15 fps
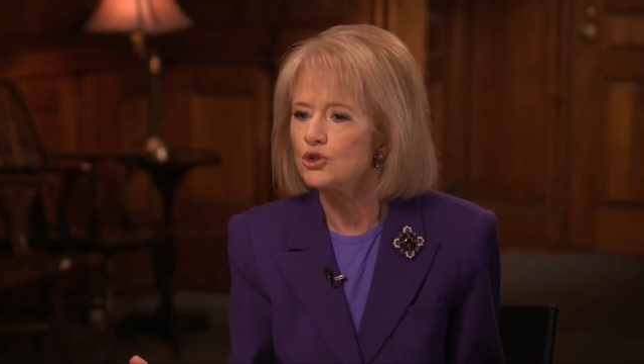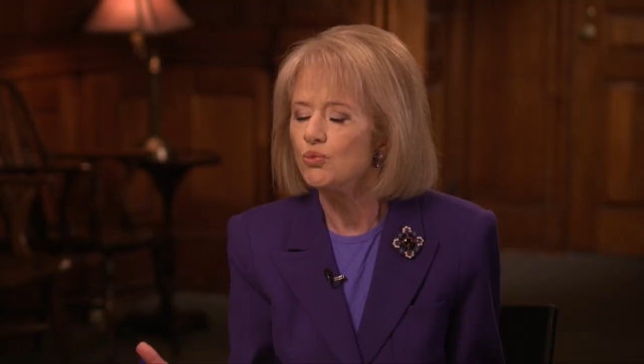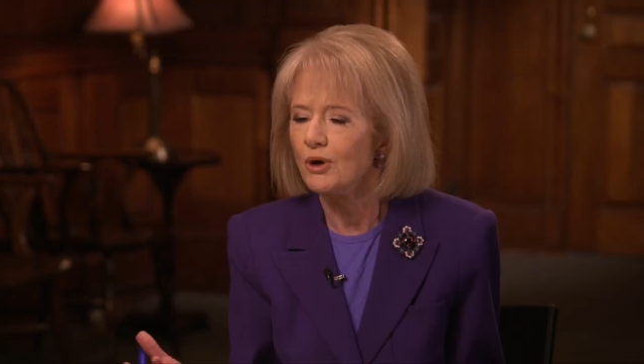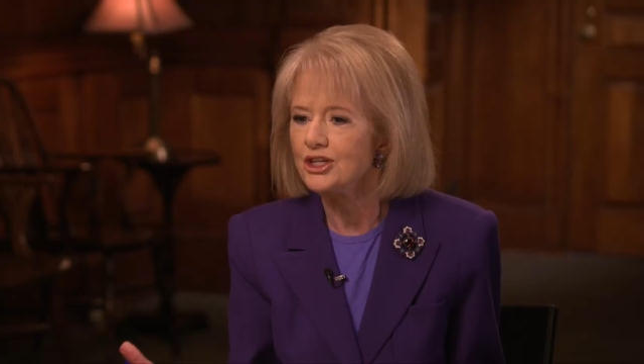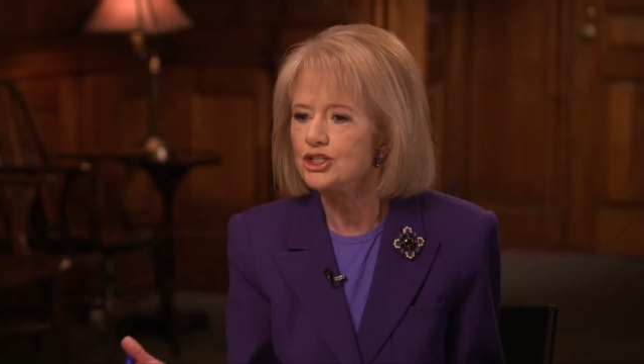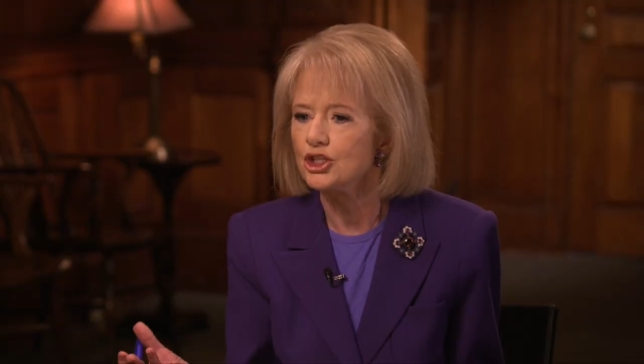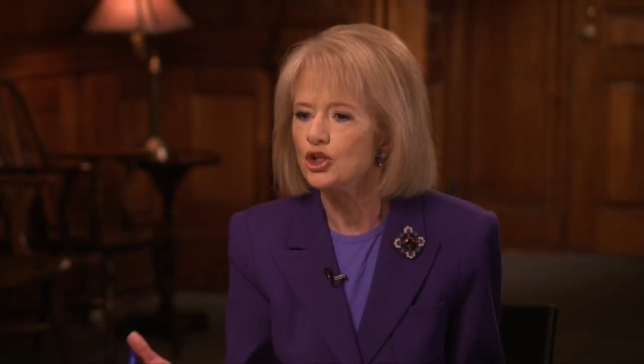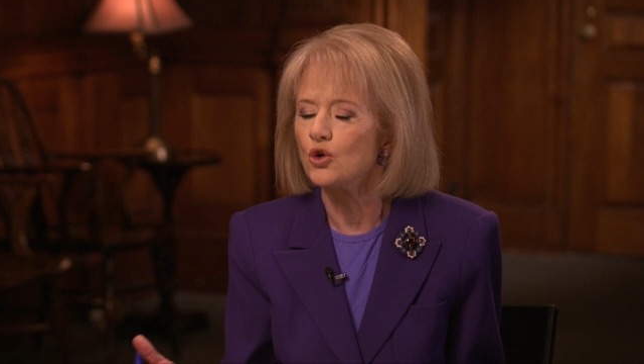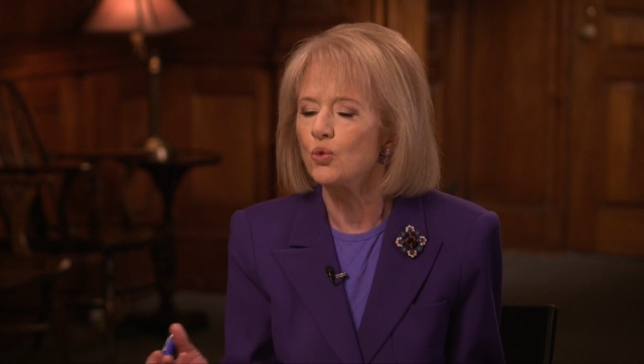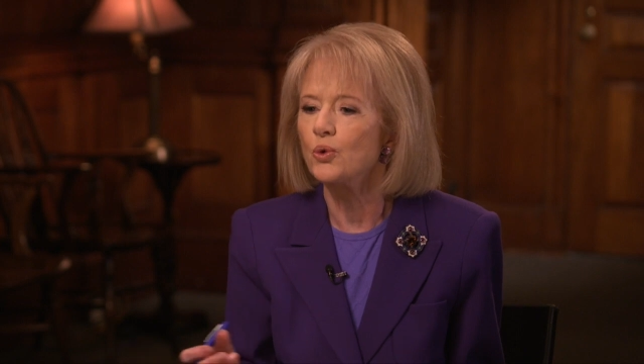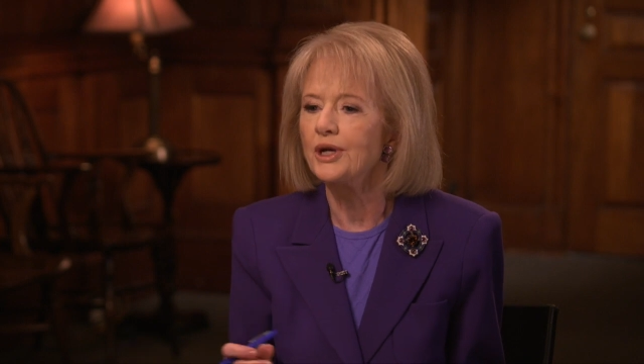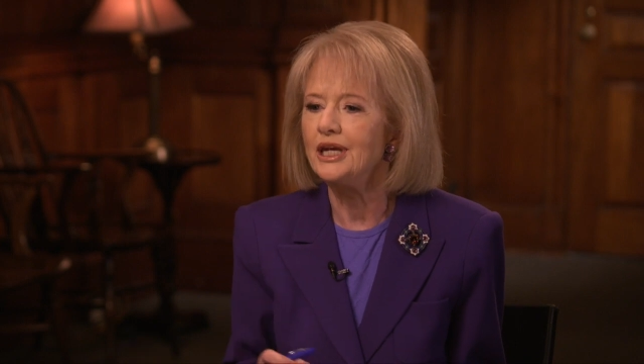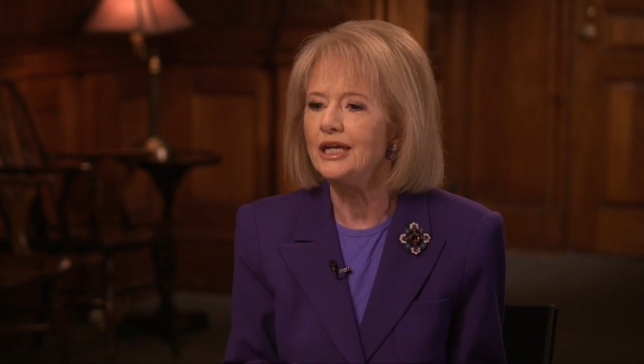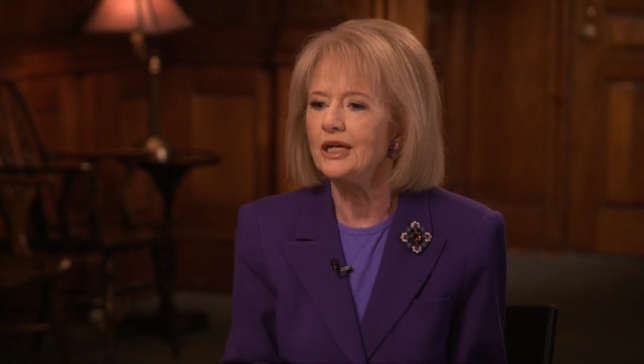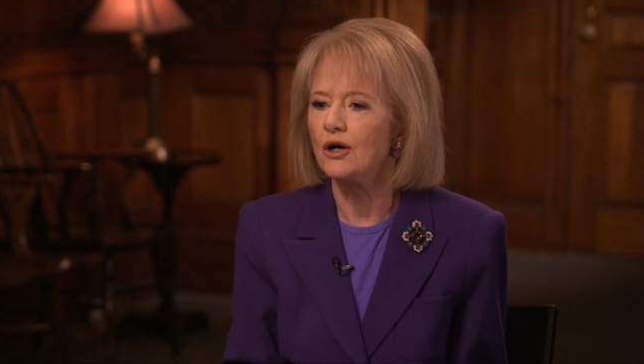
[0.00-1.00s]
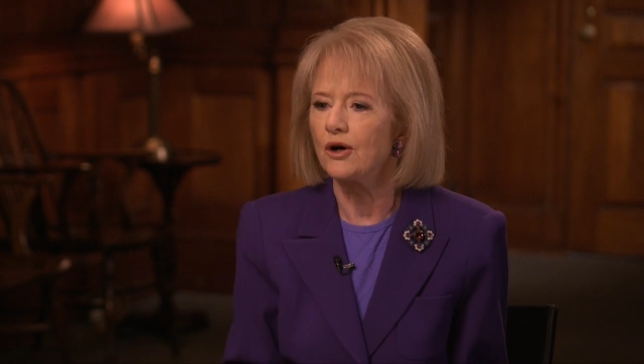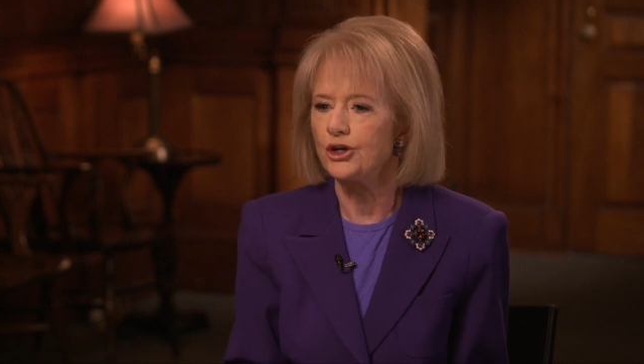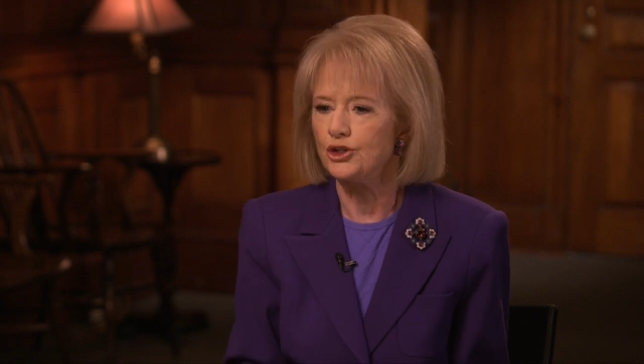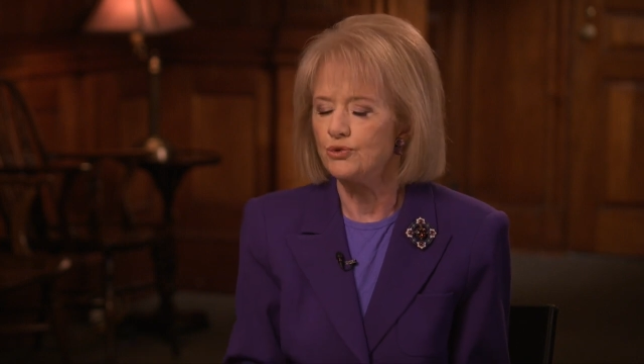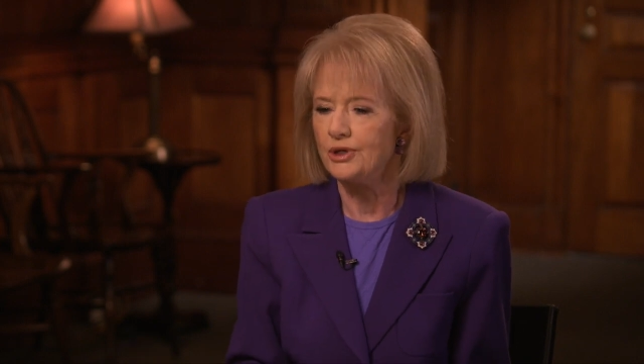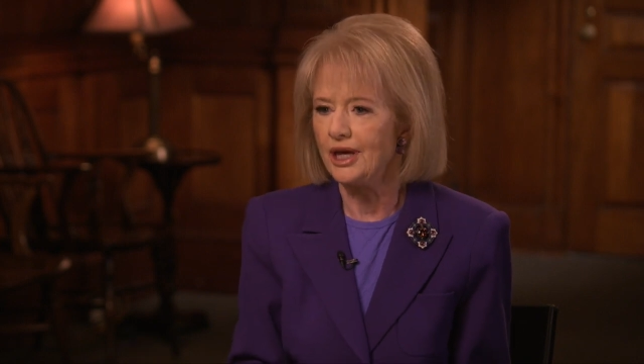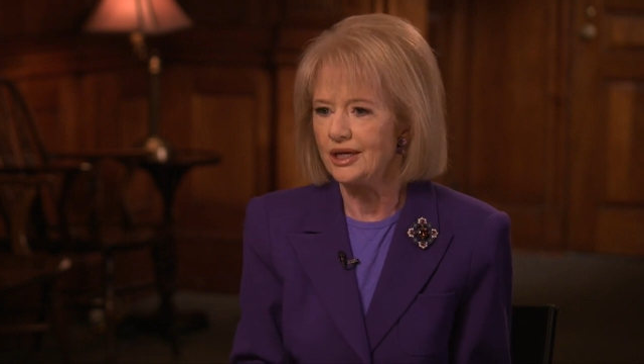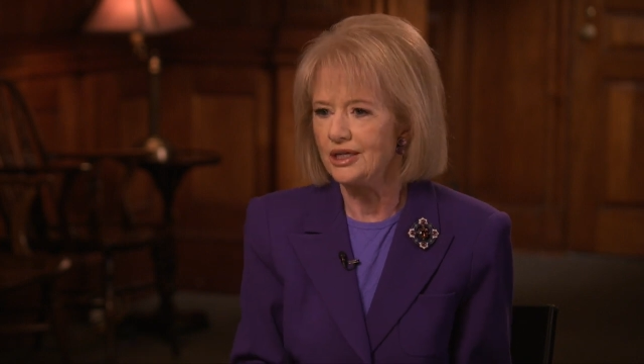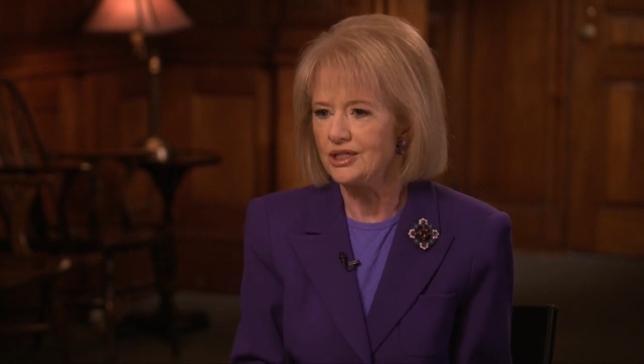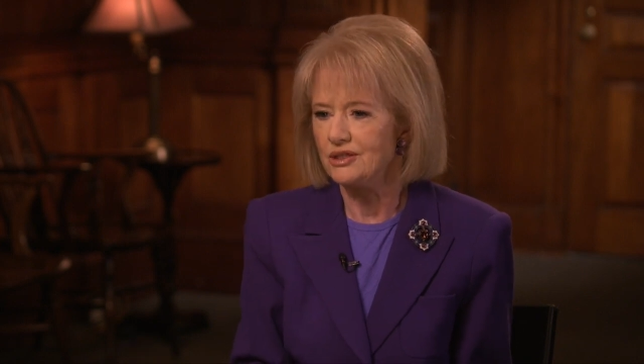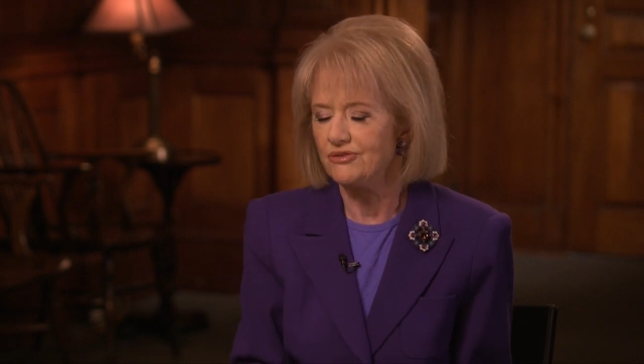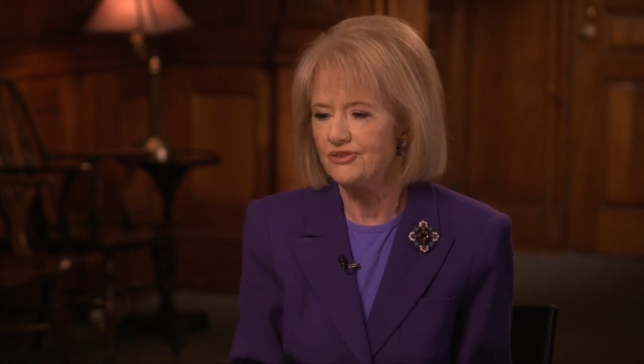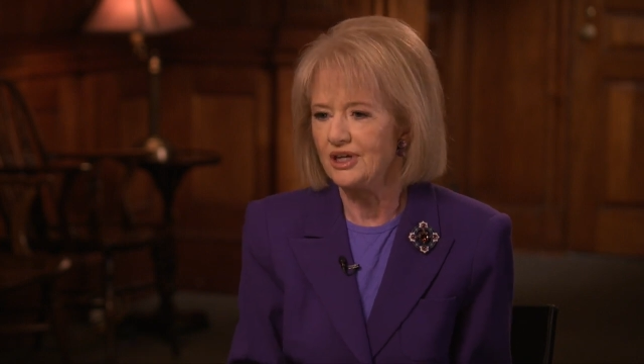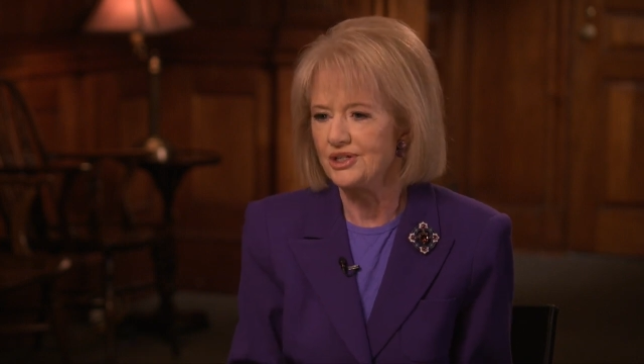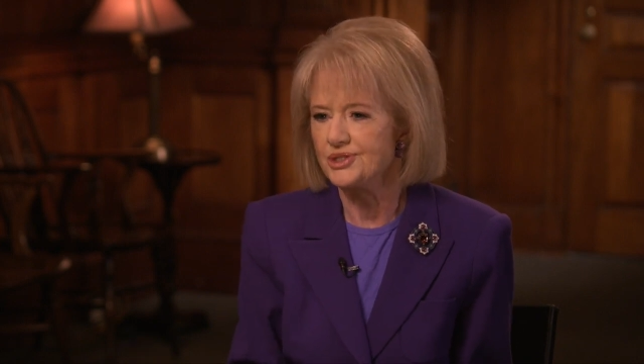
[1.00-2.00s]
To what degree are you getting
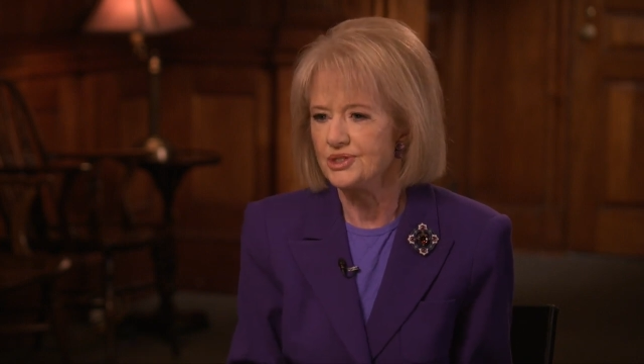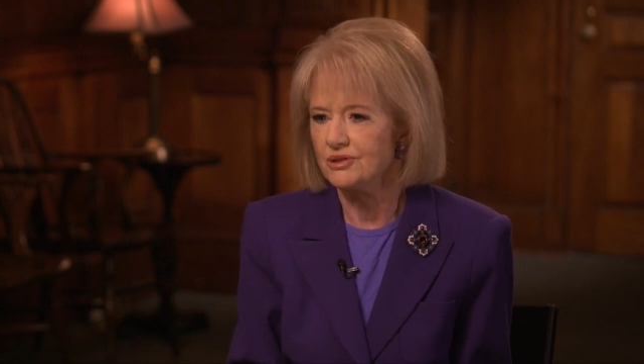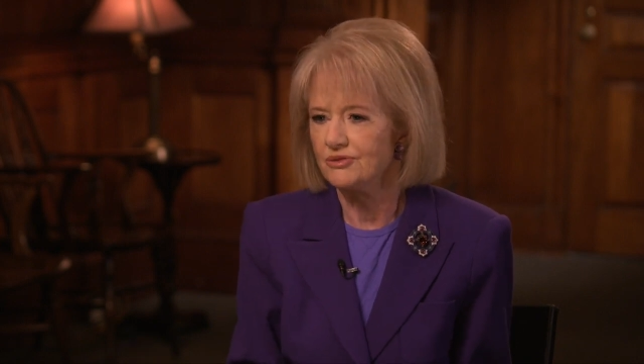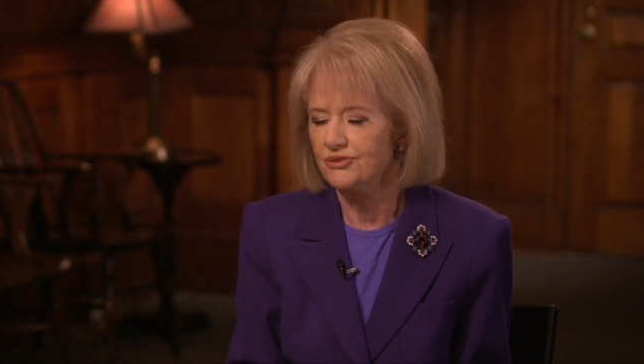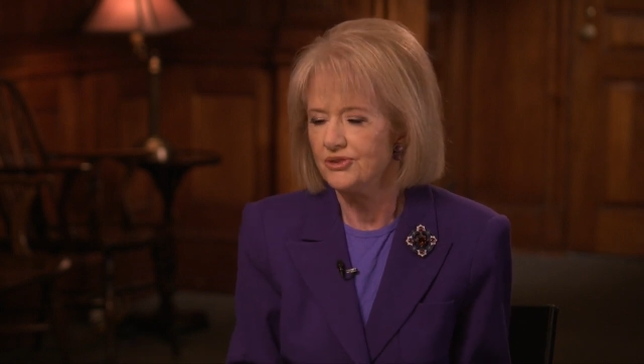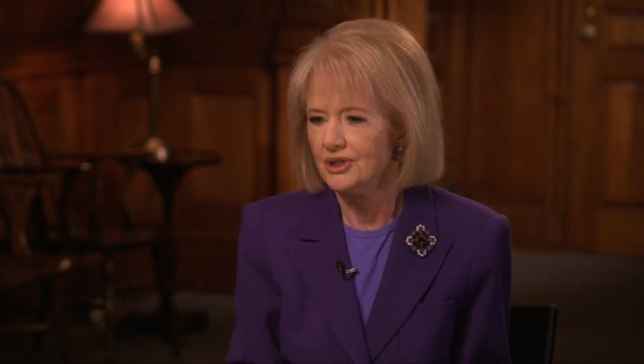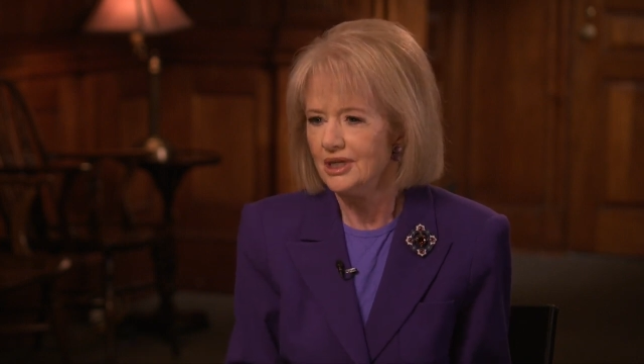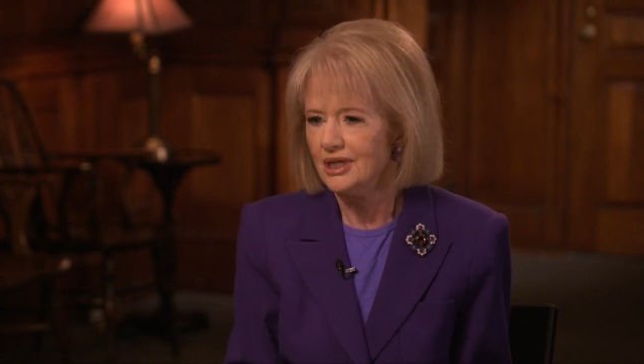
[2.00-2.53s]
defensive,